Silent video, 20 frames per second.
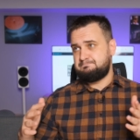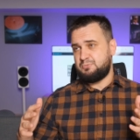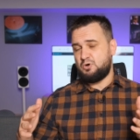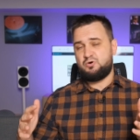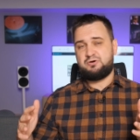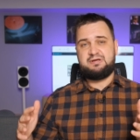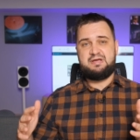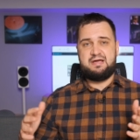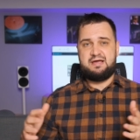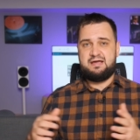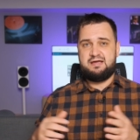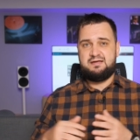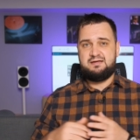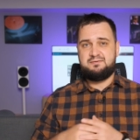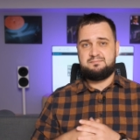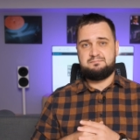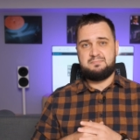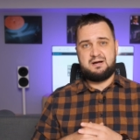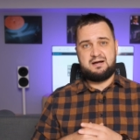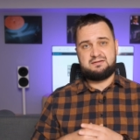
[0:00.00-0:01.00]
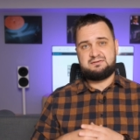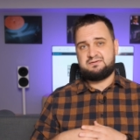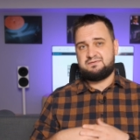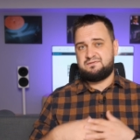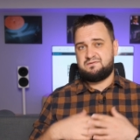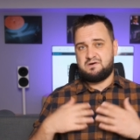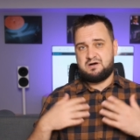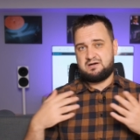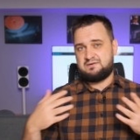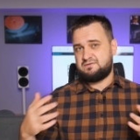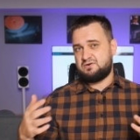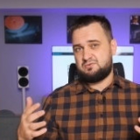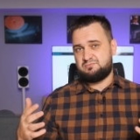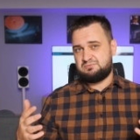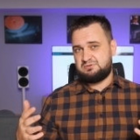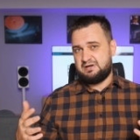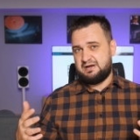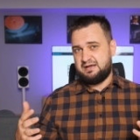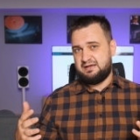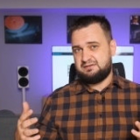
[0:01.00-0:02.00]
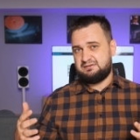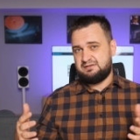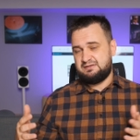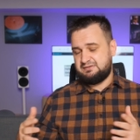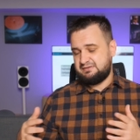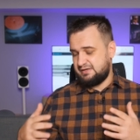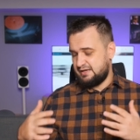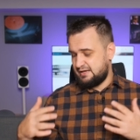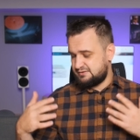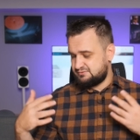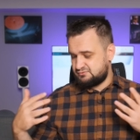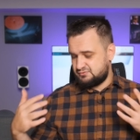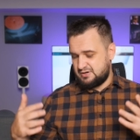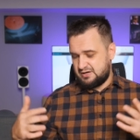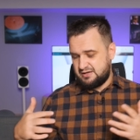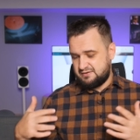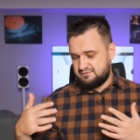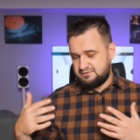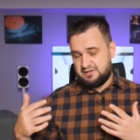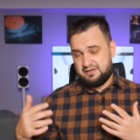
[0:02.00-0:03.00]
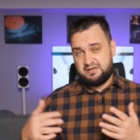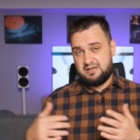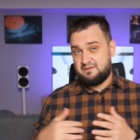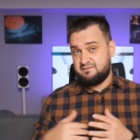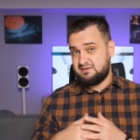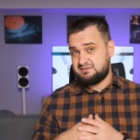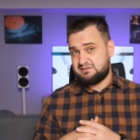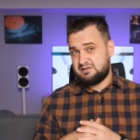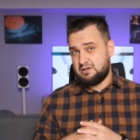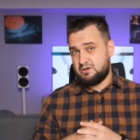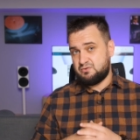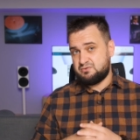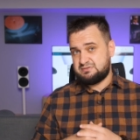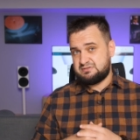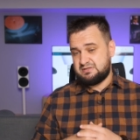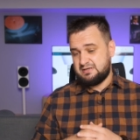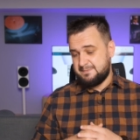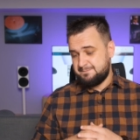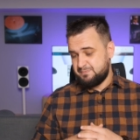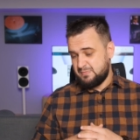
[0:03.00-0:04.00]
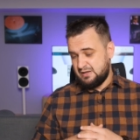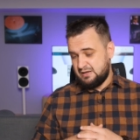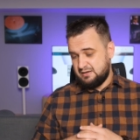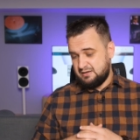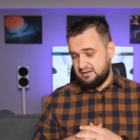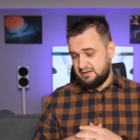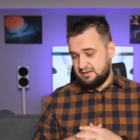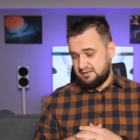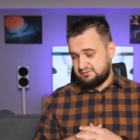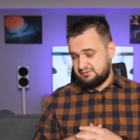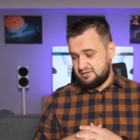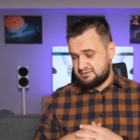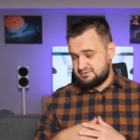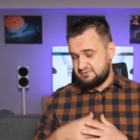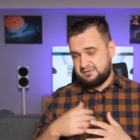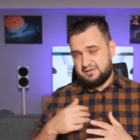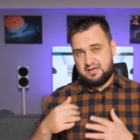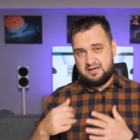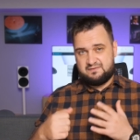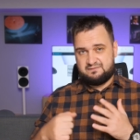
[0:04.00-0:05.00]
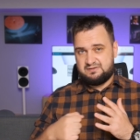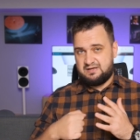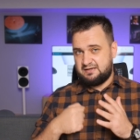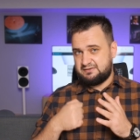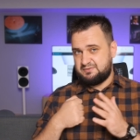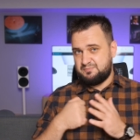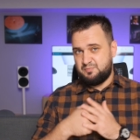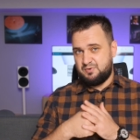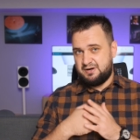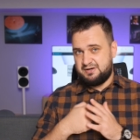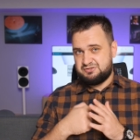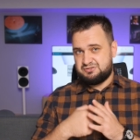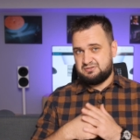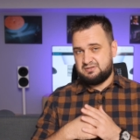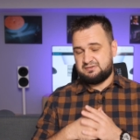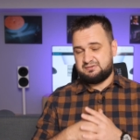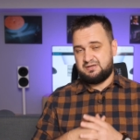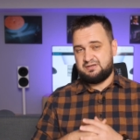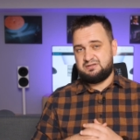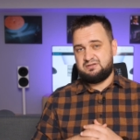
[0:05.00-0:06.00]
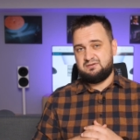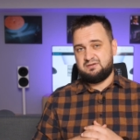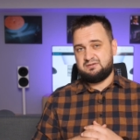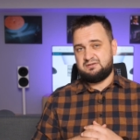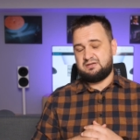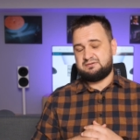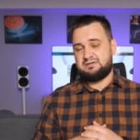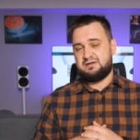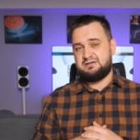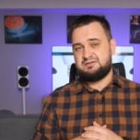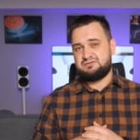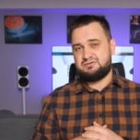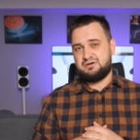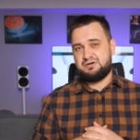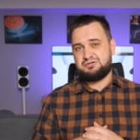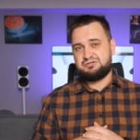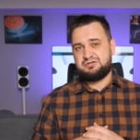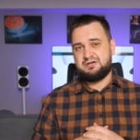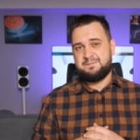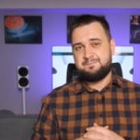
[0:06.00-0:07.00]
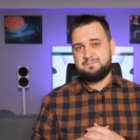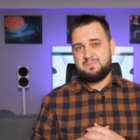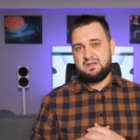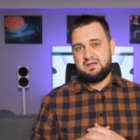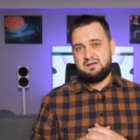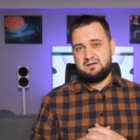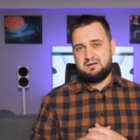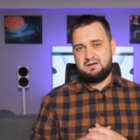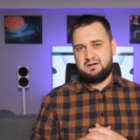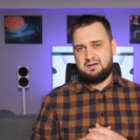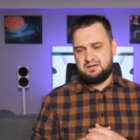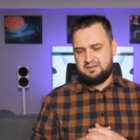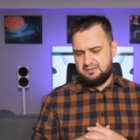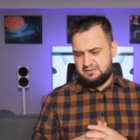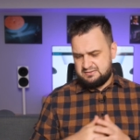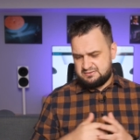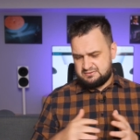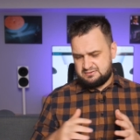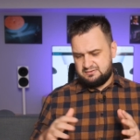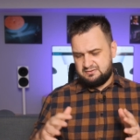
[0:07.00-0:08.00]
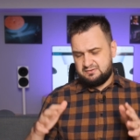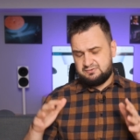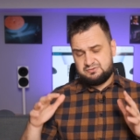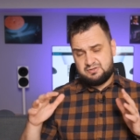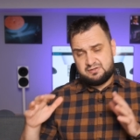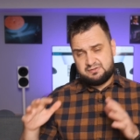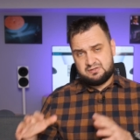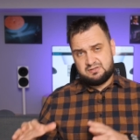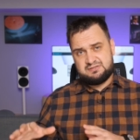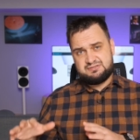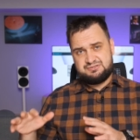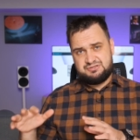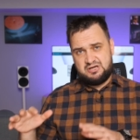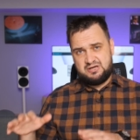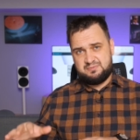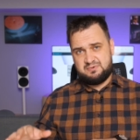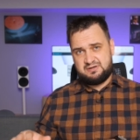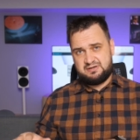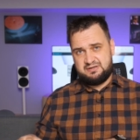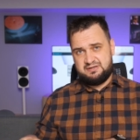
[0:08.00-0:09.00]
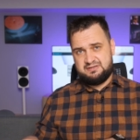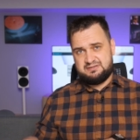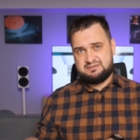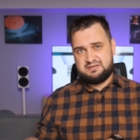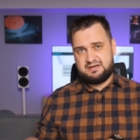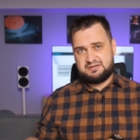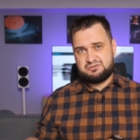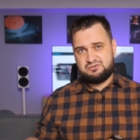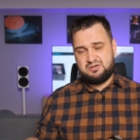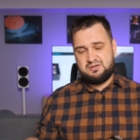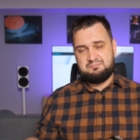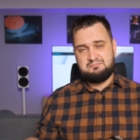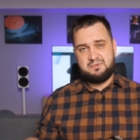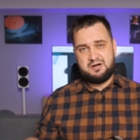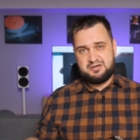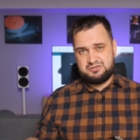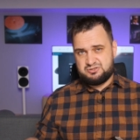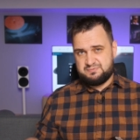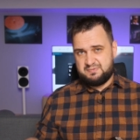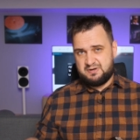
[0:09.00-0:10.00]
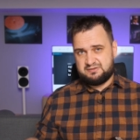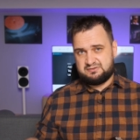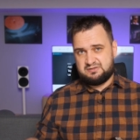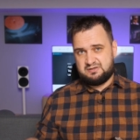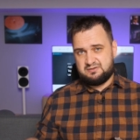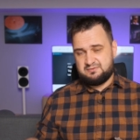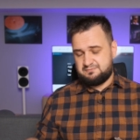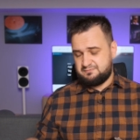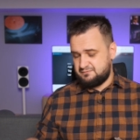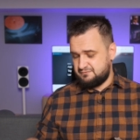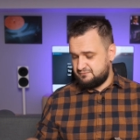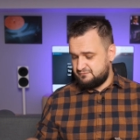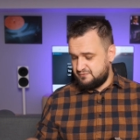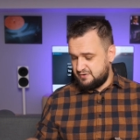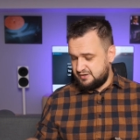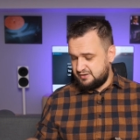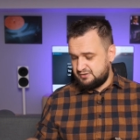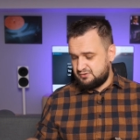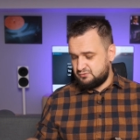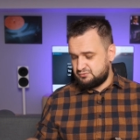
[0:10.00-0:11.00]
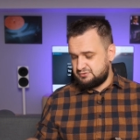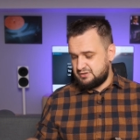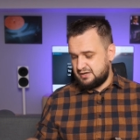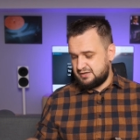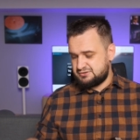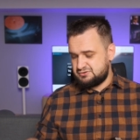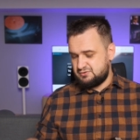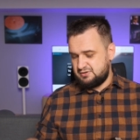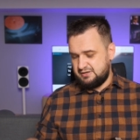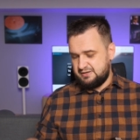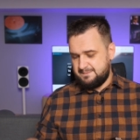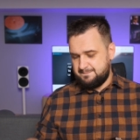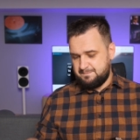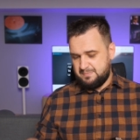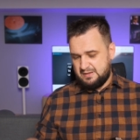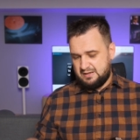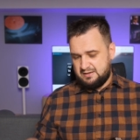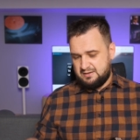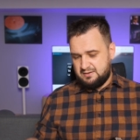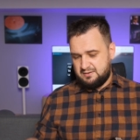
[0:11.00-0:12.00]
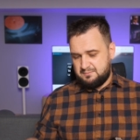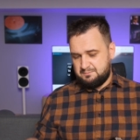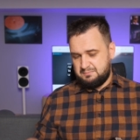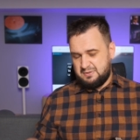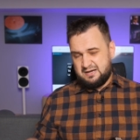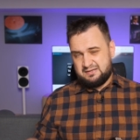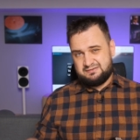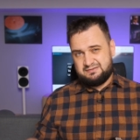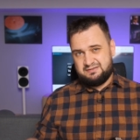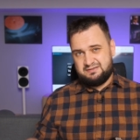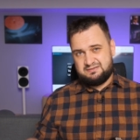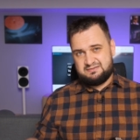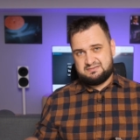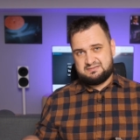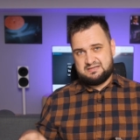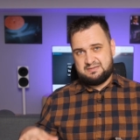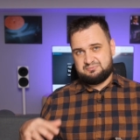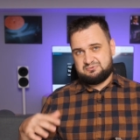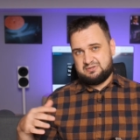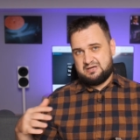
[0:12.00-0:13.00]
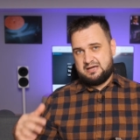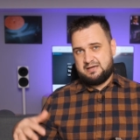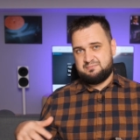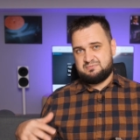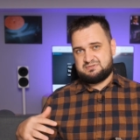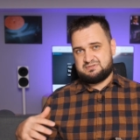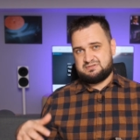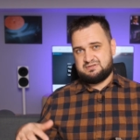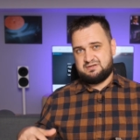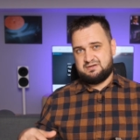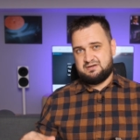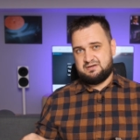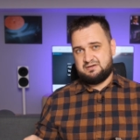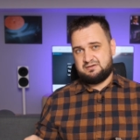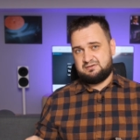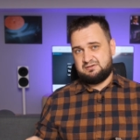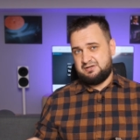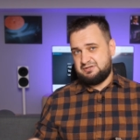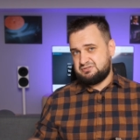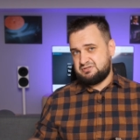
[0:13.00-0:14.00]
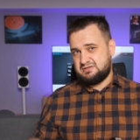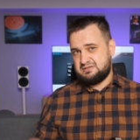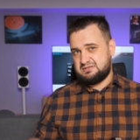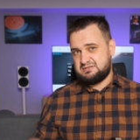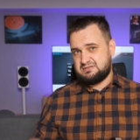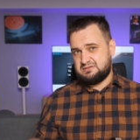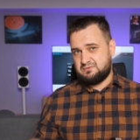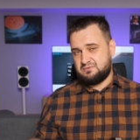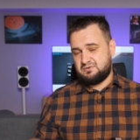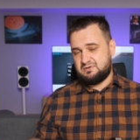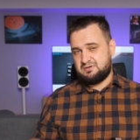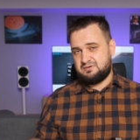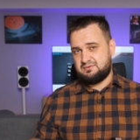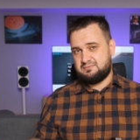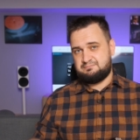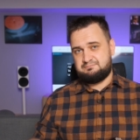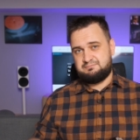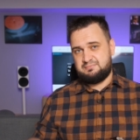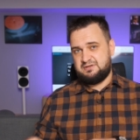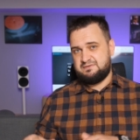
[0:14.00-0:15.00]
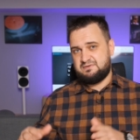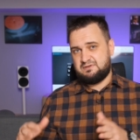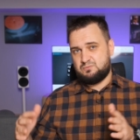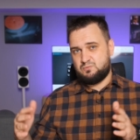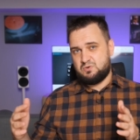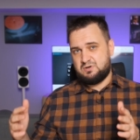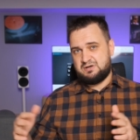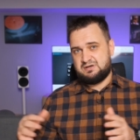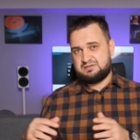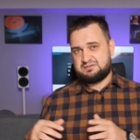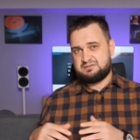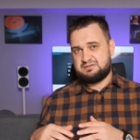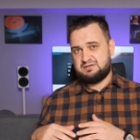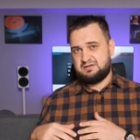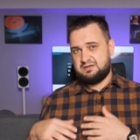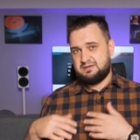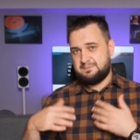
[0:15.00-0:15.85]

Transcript: okay, but far from great. It can drive the heaviest lows and doesn't have that punch that I search. Its internal streamer is actually much better, very good actually, but it sometimes glitches or even worse,